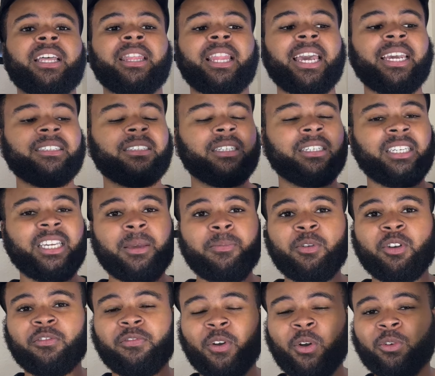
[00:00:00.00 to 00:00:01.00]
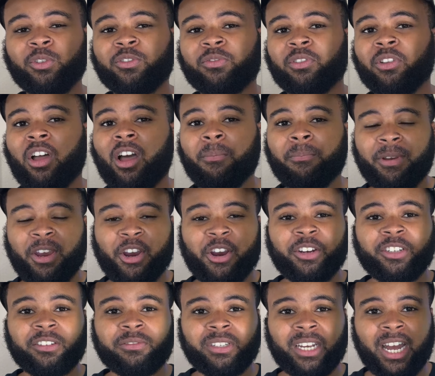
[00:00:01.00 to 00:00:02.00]
likes to keep your phones for long
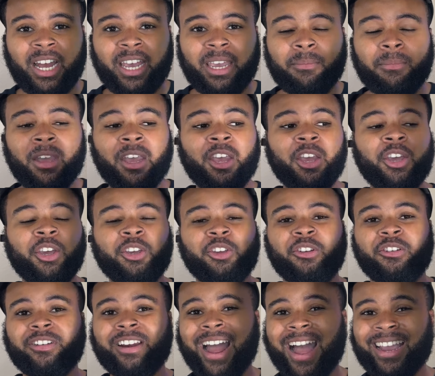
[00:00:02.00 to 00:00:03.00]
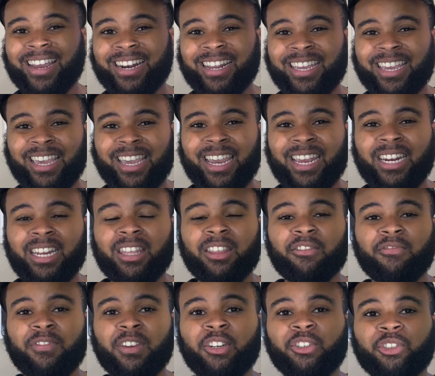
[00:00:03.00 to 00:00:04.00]
periods of time, you're not gonna get any of the
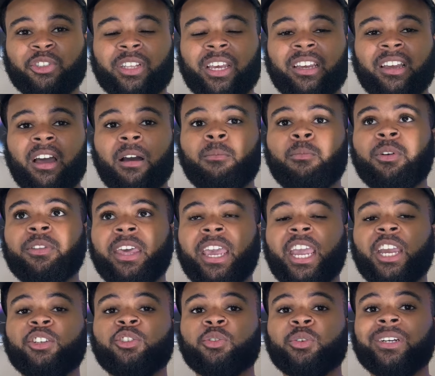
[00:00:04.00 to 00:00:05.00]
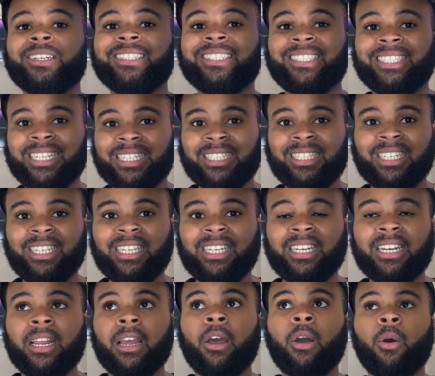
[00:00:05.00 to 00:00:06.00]
features that come with Android
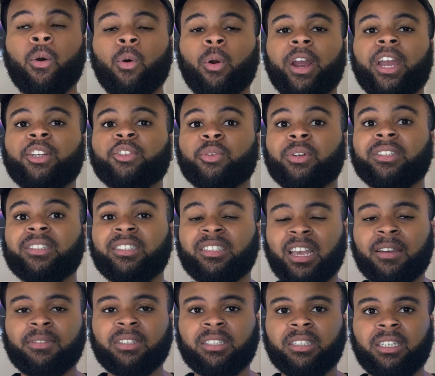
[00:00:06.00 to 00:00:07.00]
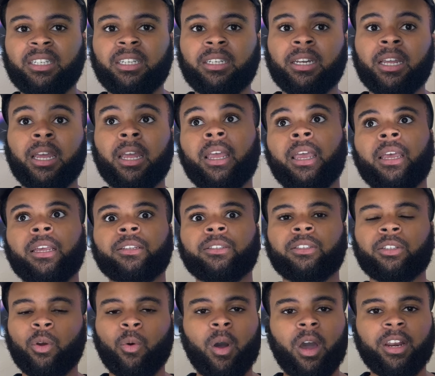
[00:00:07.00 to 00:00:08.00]
16 or Android 17,
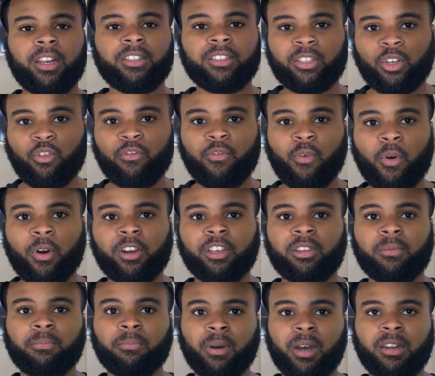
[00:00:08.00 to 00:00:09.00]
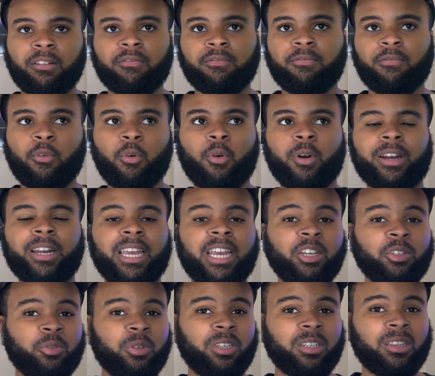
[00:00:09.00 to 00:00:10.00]
so on and so forth. But for an
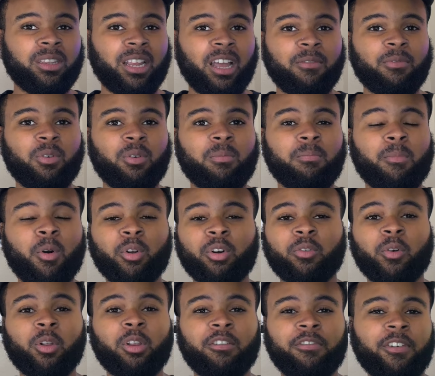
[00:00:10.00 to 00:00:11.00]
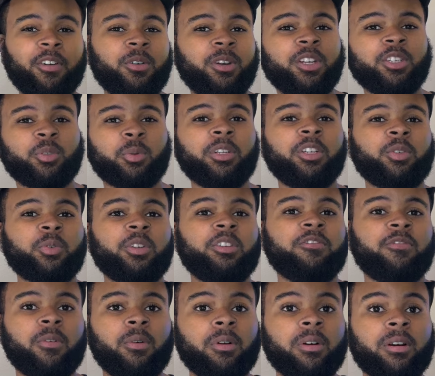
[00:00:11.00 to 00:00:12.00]
entry-level Motorola phone in
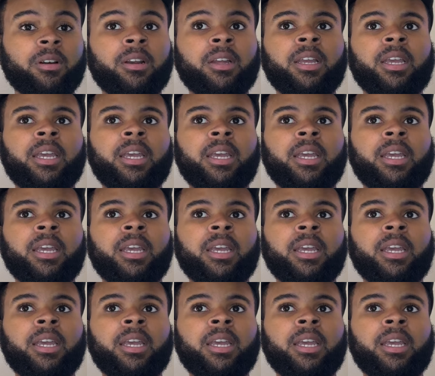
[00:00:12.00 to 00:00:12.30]
2024,